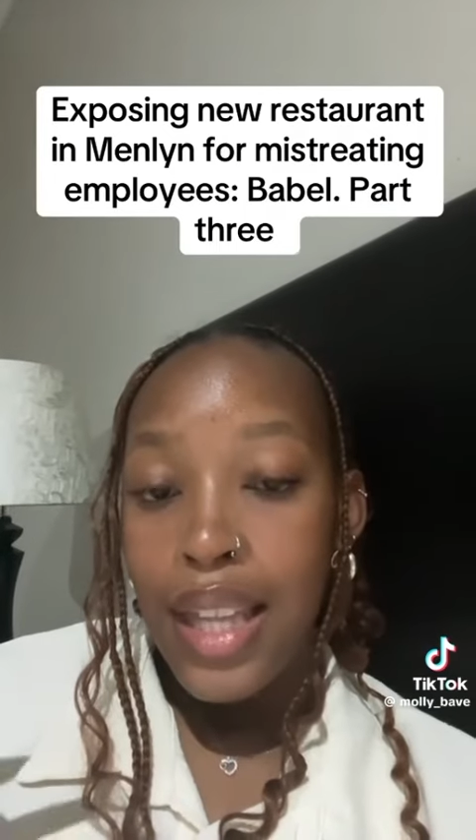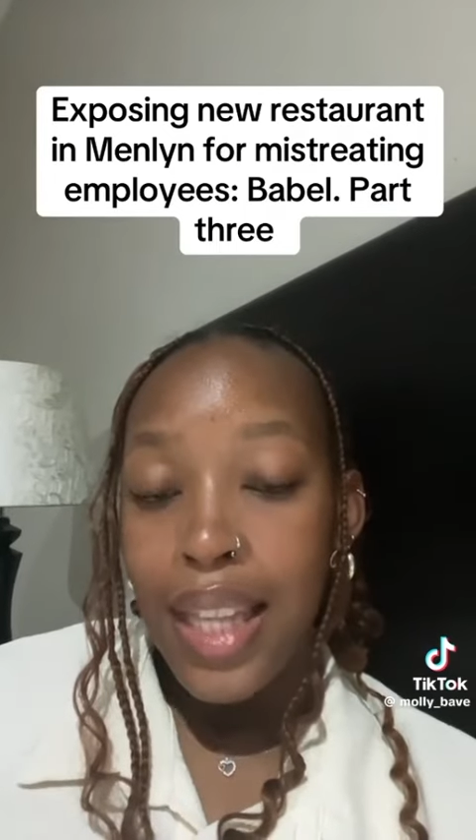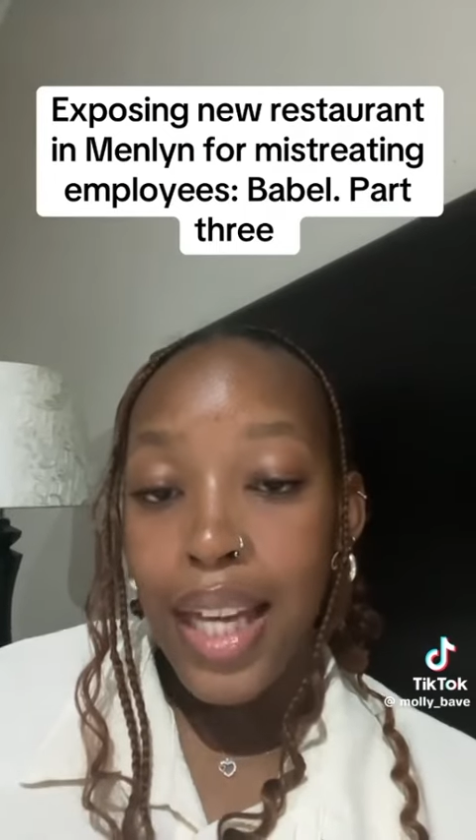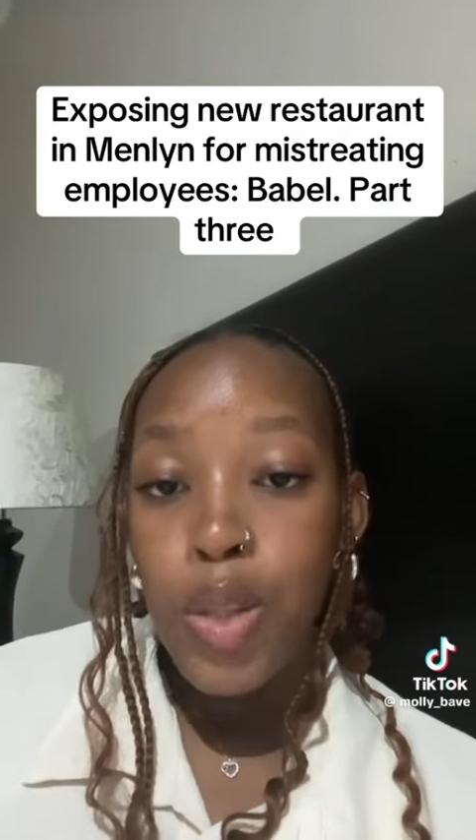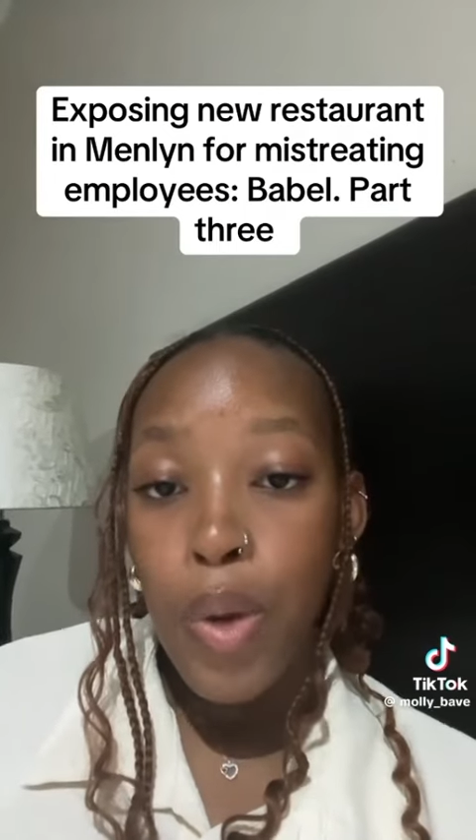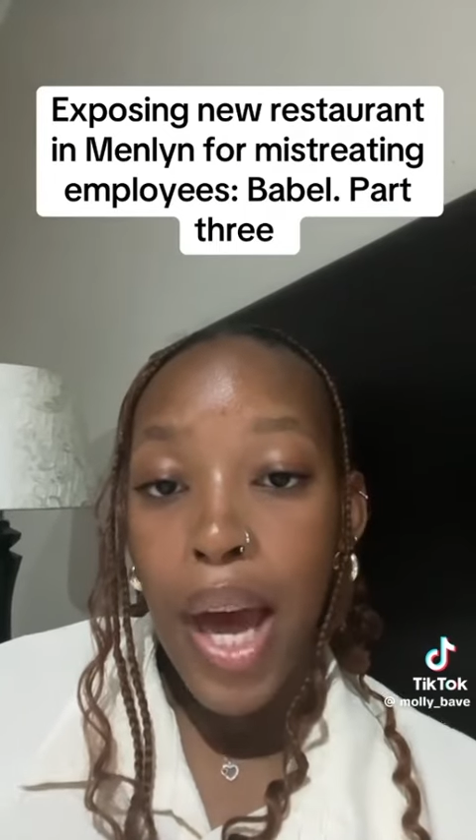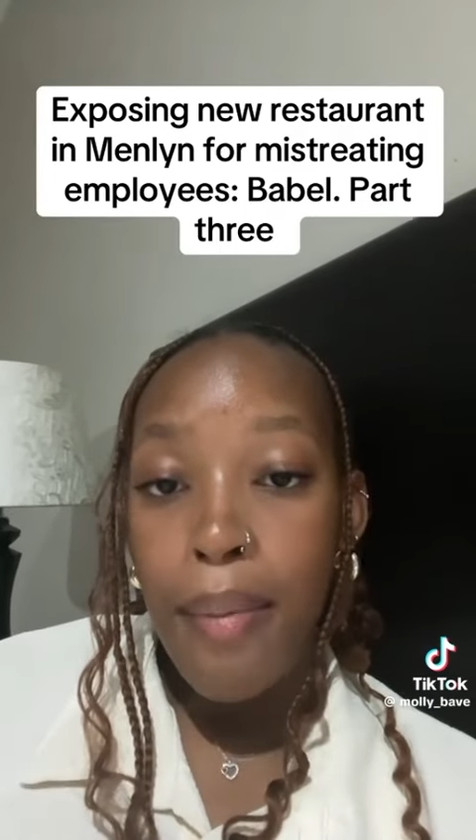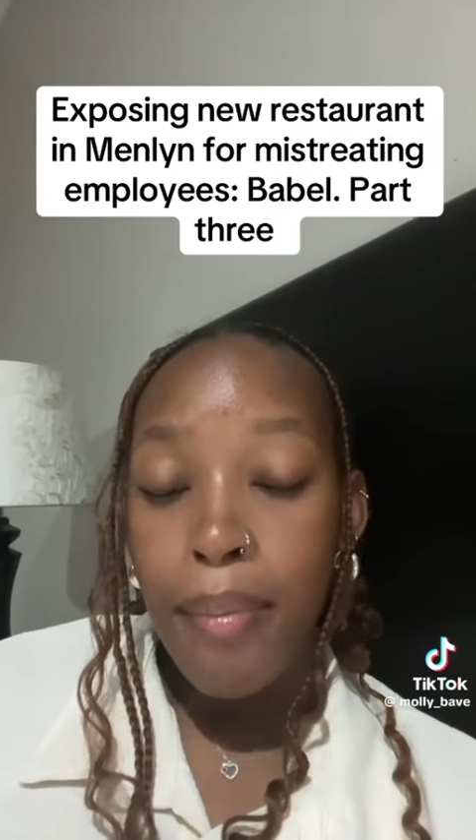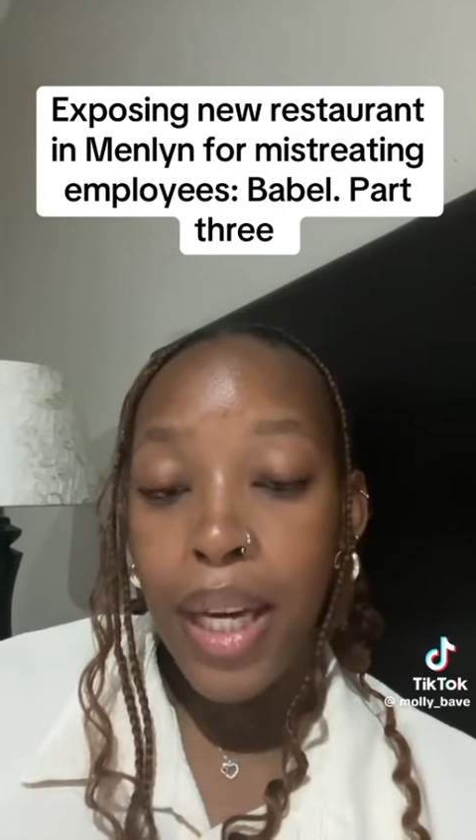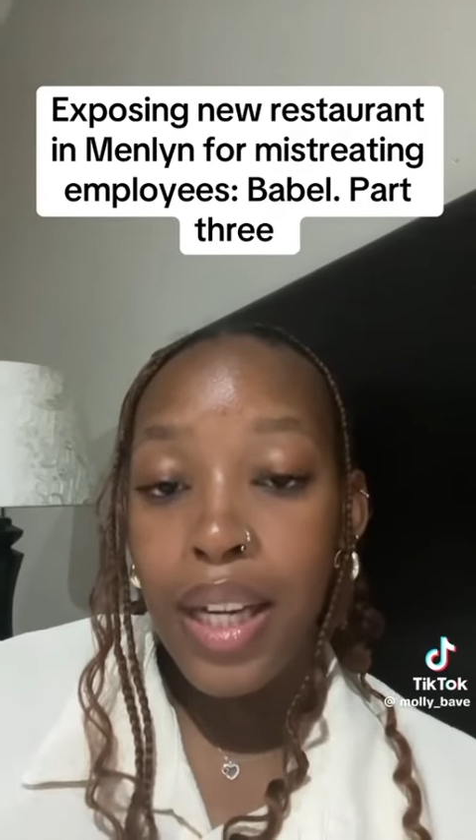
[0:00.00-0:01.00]
that's where I
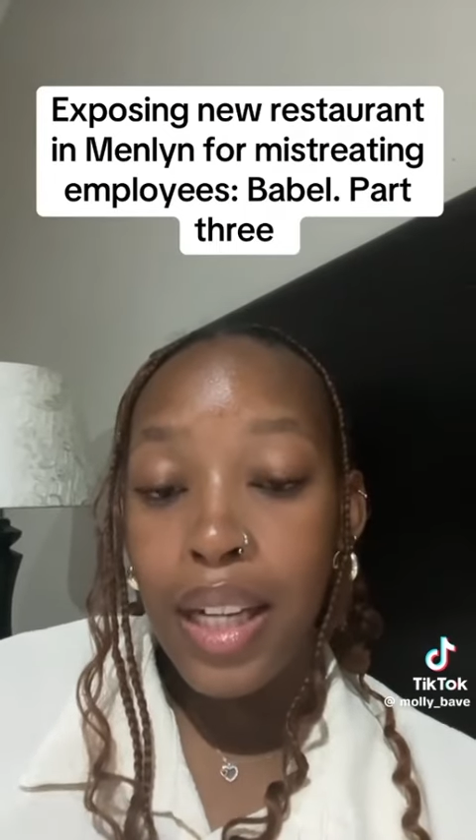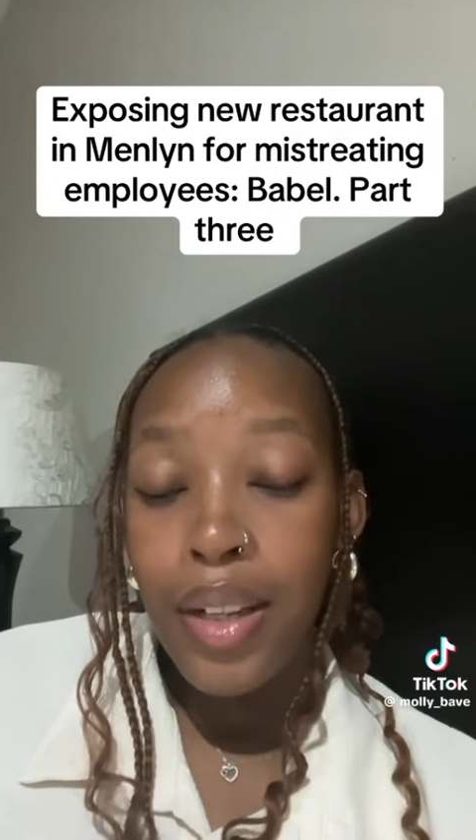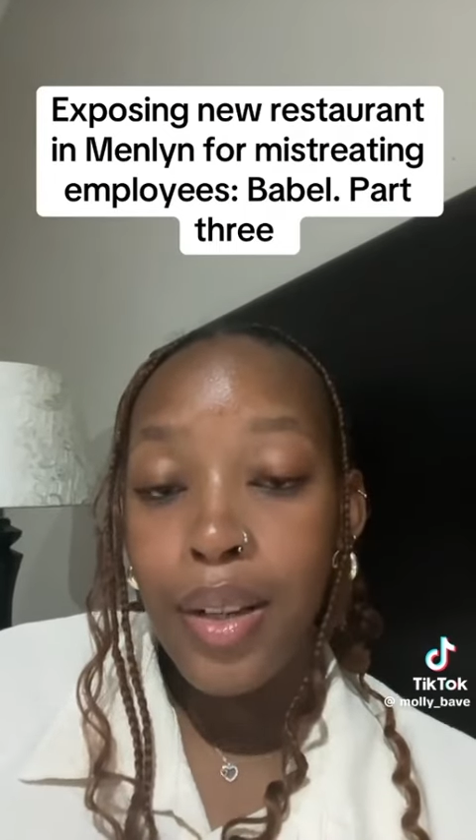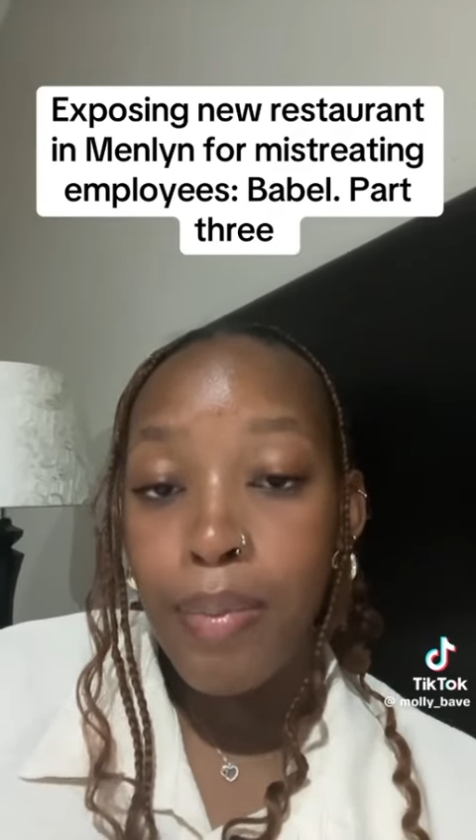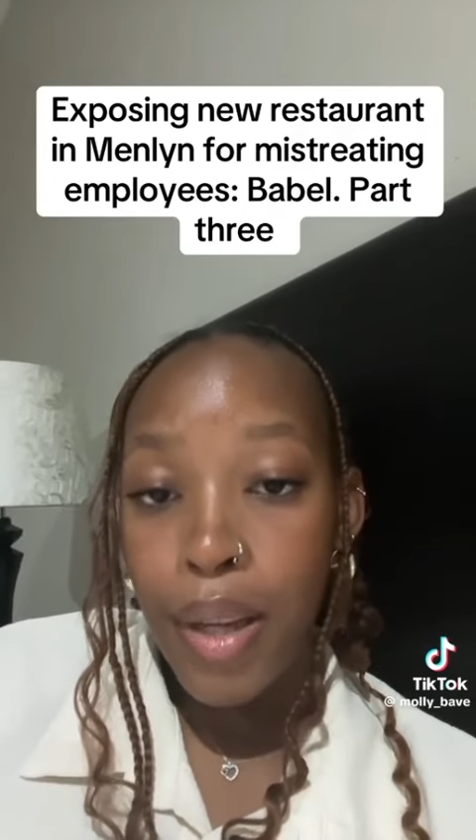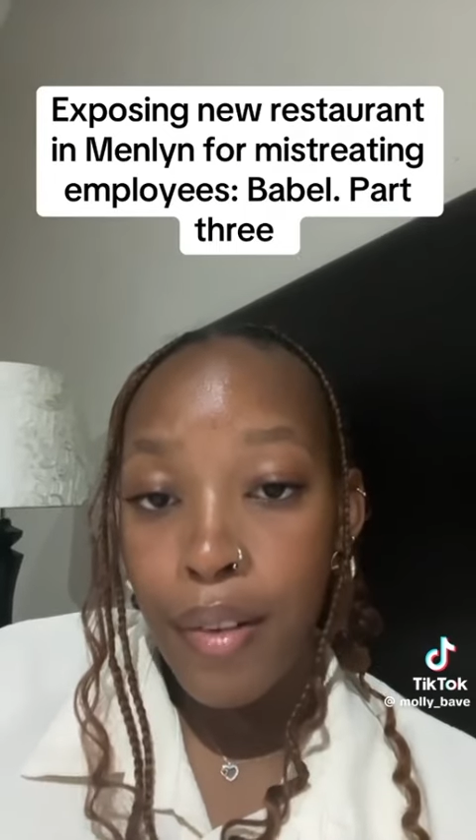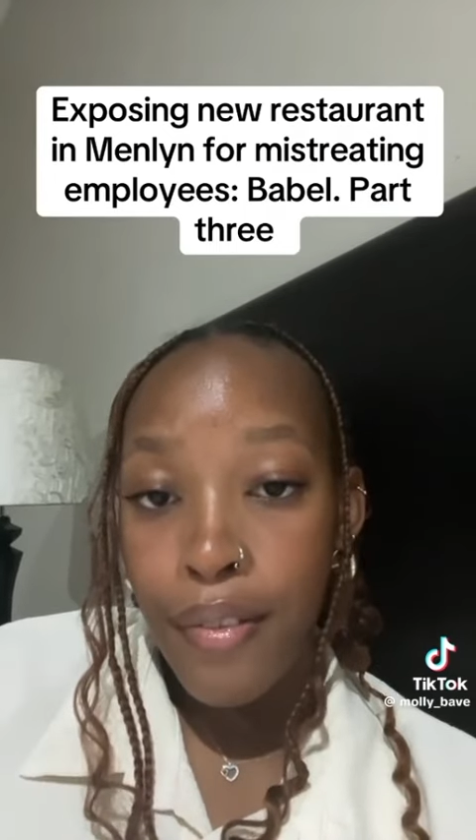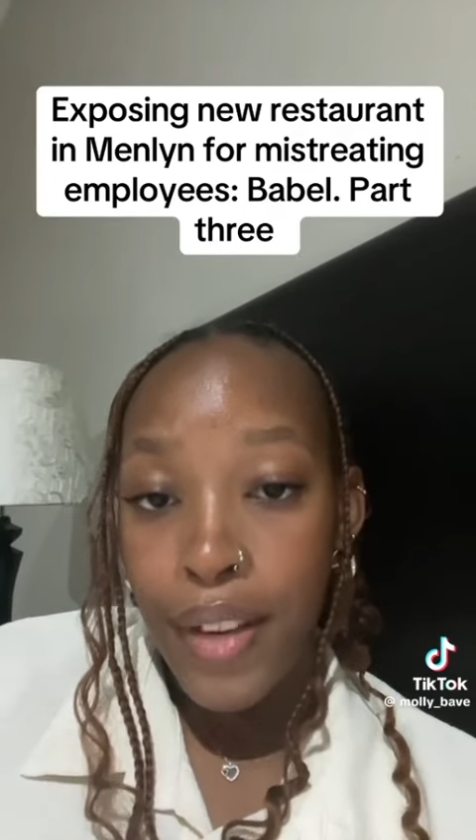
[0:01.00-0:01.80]
make a little bit of